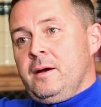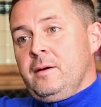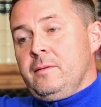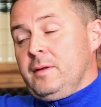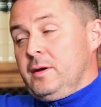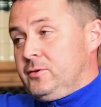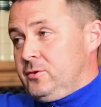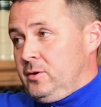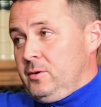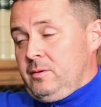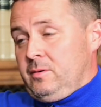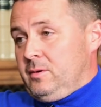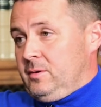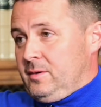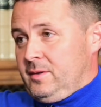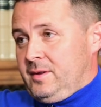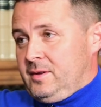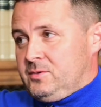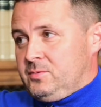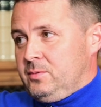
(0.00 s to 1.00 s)
They do.
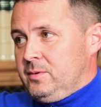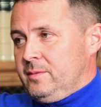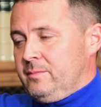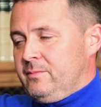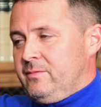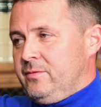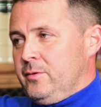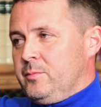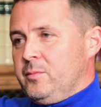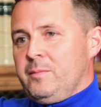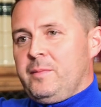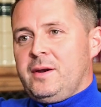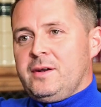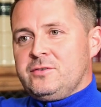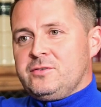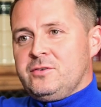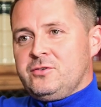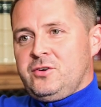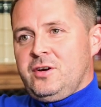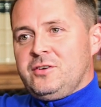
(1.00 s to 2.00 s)
Look, that's what Football
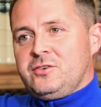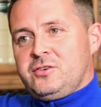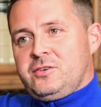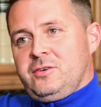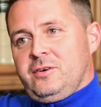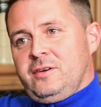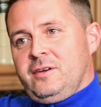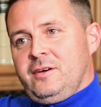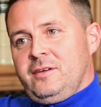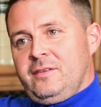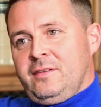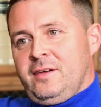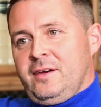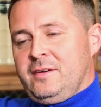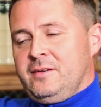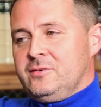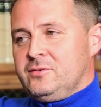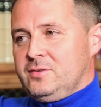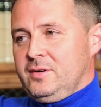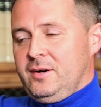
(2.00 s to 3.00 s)
Manager judged on, aren't
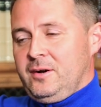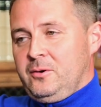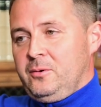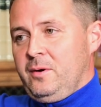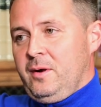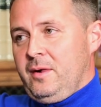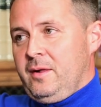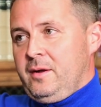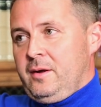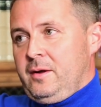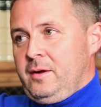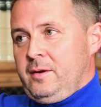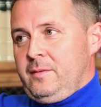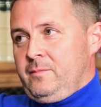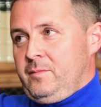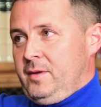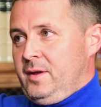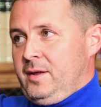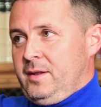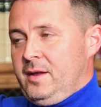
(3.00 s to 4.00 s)
they? So,
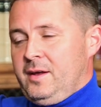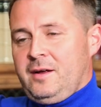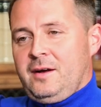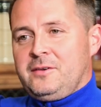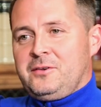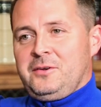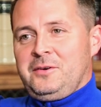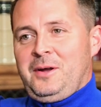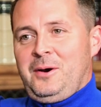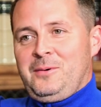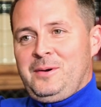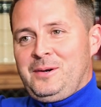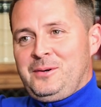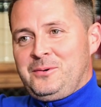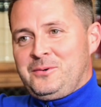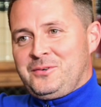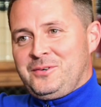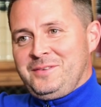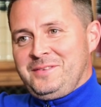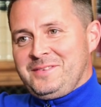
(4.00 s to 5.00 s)
yeah, they're under no
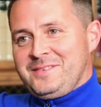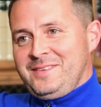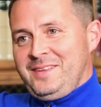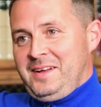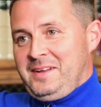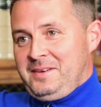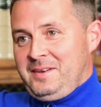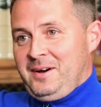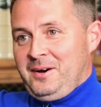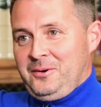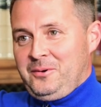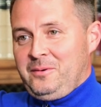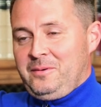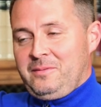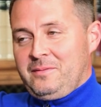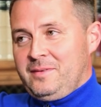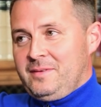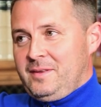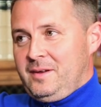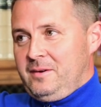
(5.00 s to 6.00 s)
illusions. They know
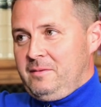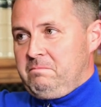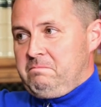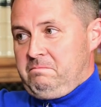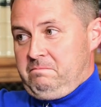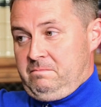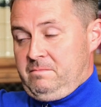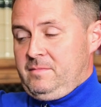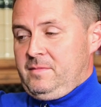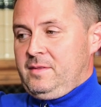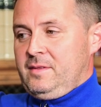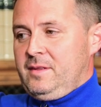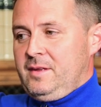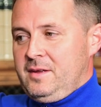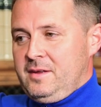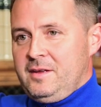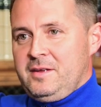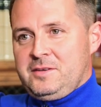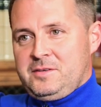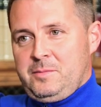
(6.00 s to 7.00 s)
that
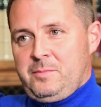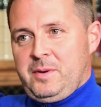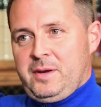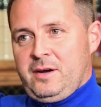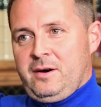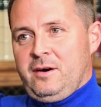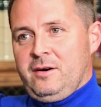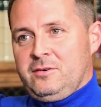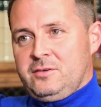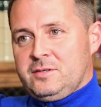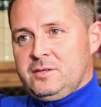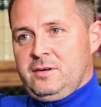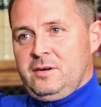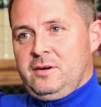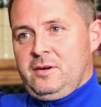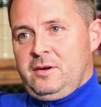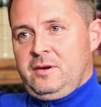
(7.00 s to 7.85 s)
it is a big ask.